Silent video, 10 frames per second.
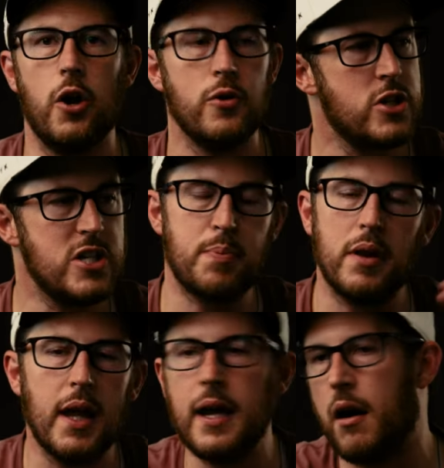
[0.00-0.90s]
She's
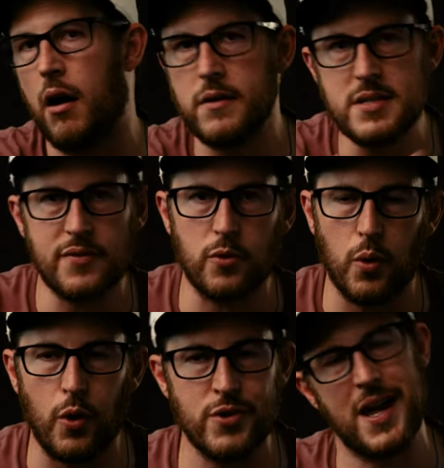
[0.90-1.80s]
playing all these different
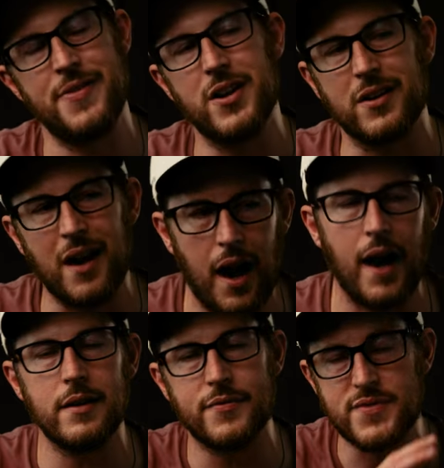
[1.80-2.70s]
roles, and they're
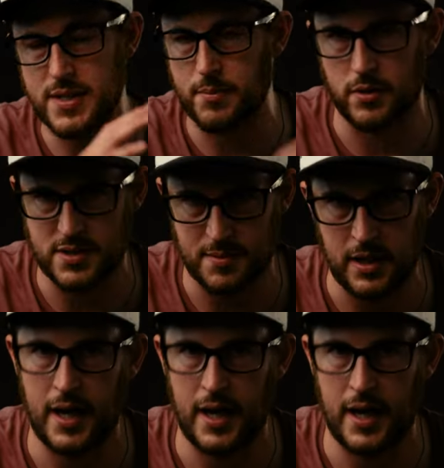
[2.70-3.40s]
kind of similar to me.